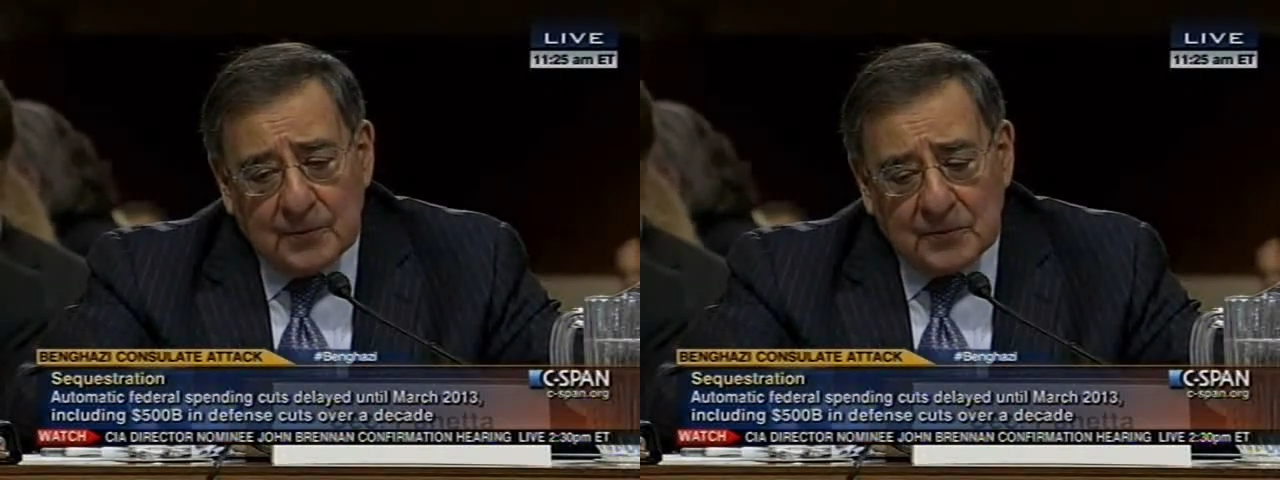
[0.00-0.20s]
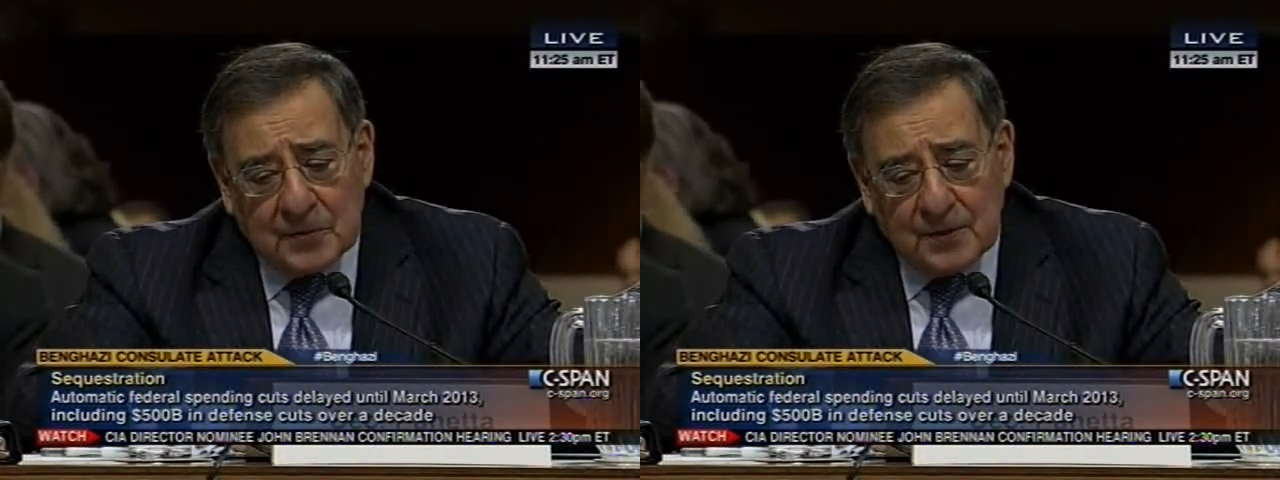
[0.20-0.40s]

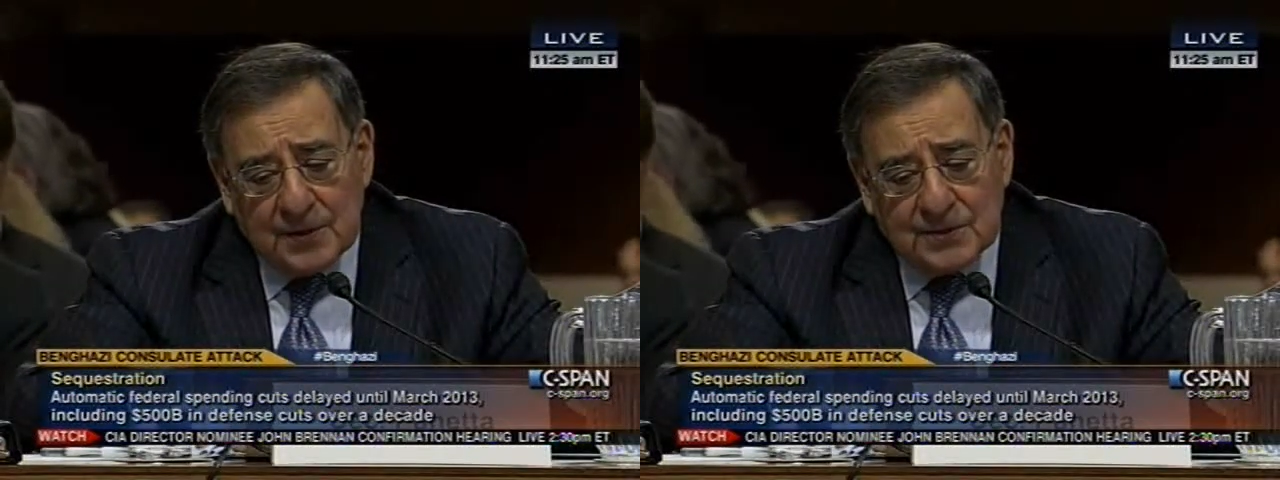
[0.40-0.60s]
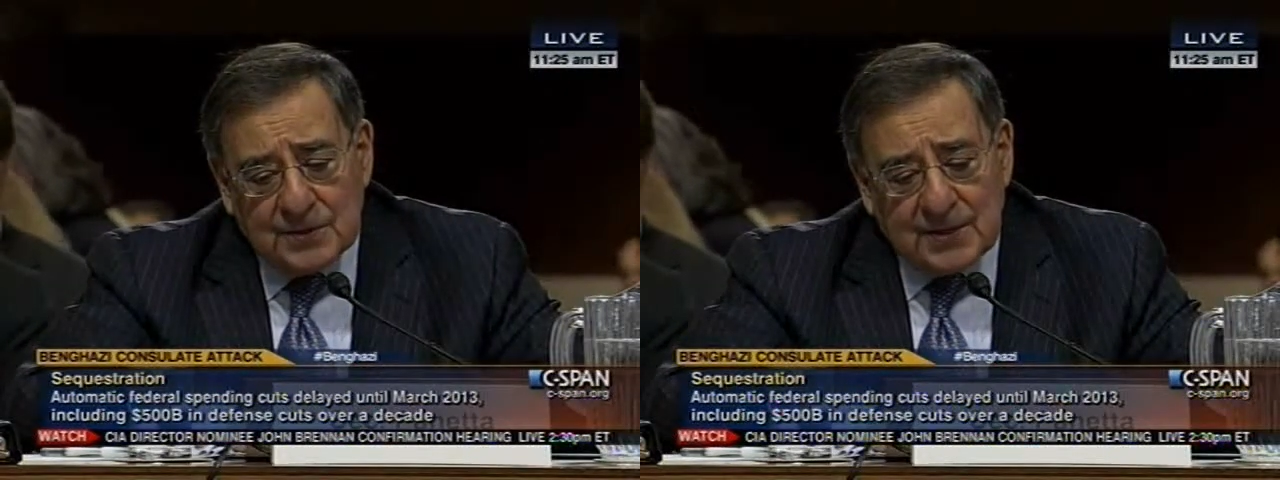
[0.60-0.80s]
with
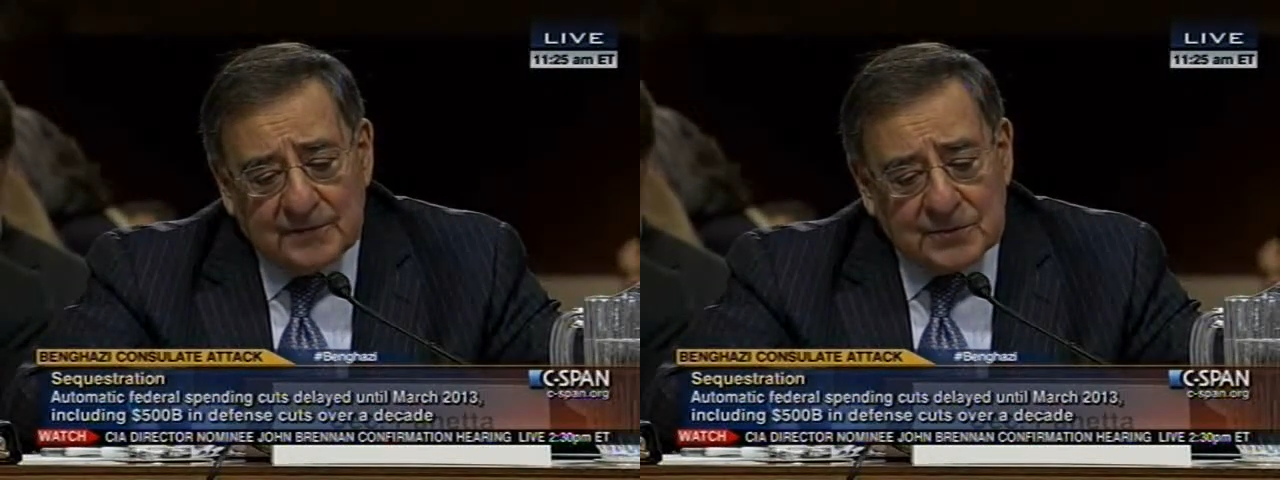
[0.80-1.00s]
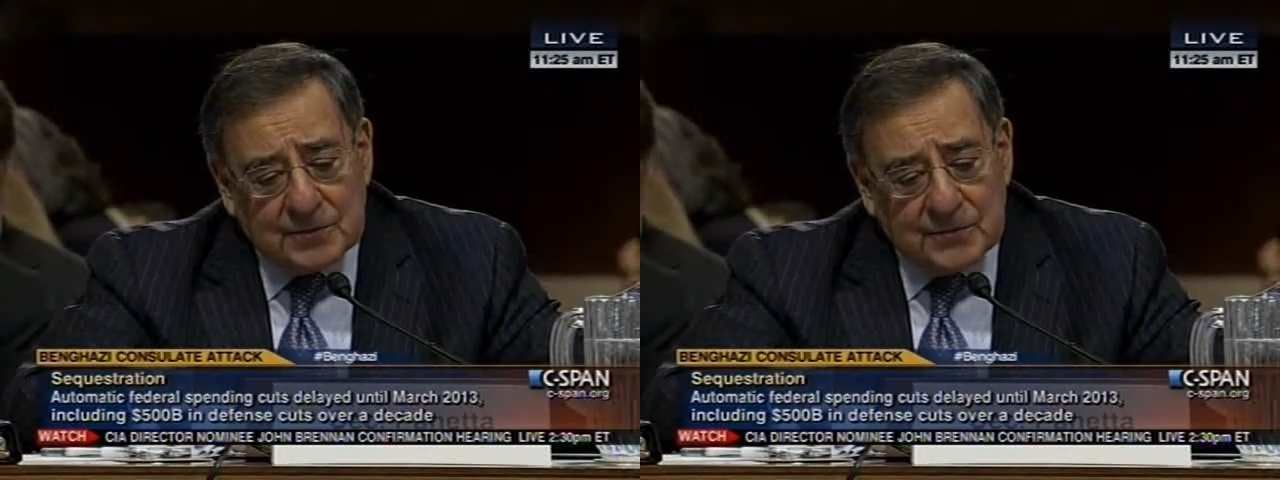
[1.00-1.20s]
regards to
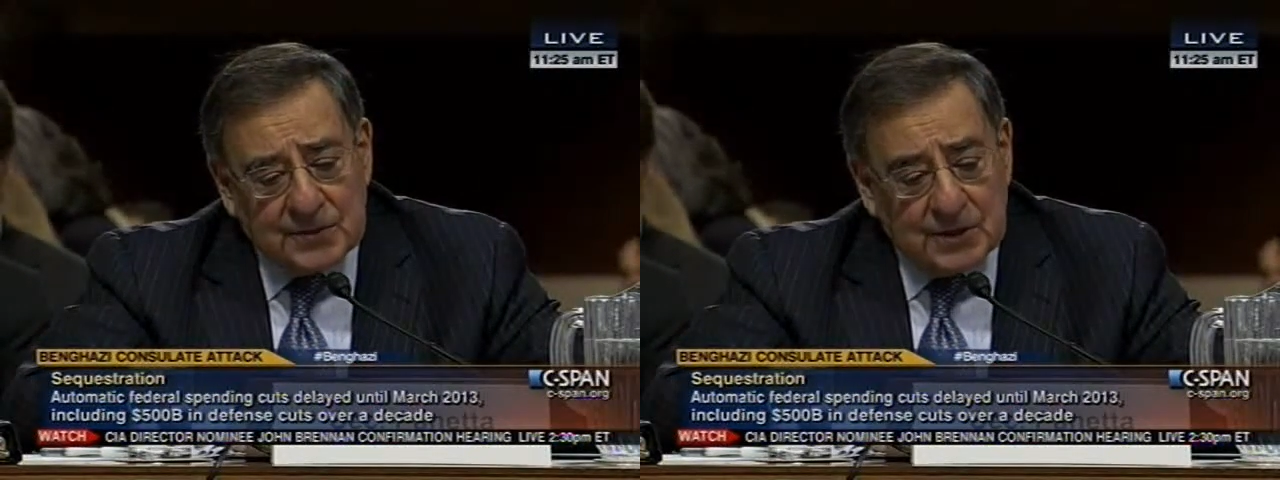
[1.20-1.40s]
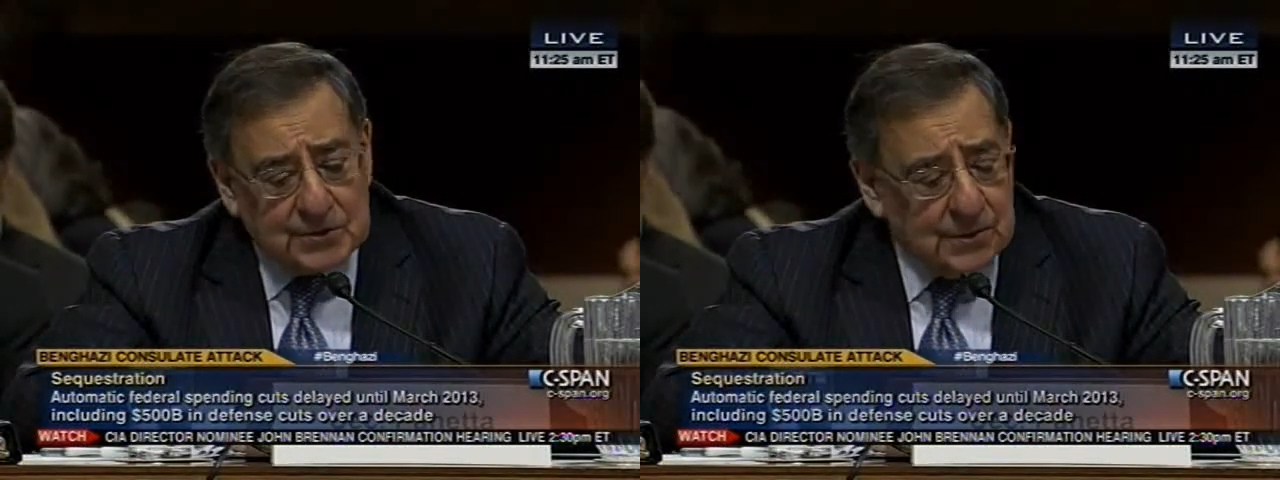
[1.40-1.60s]
deficit
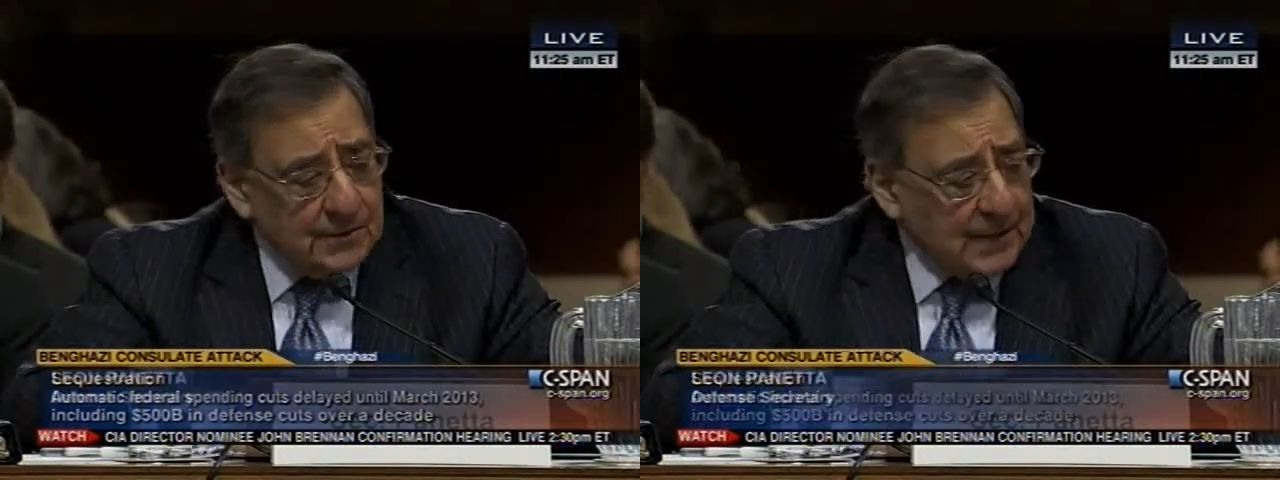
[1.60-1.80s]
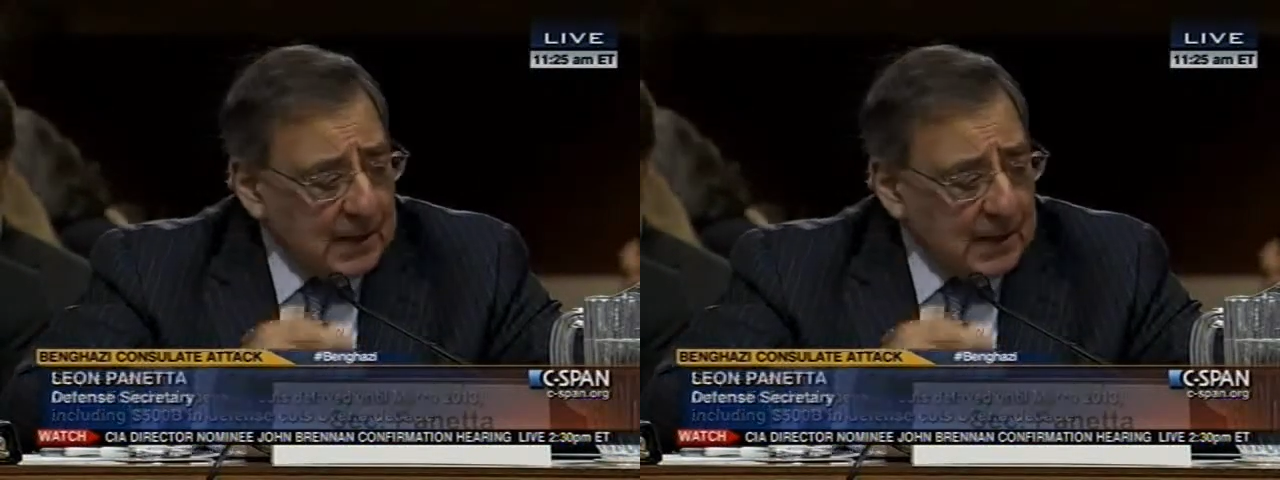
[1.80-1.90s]
reduction.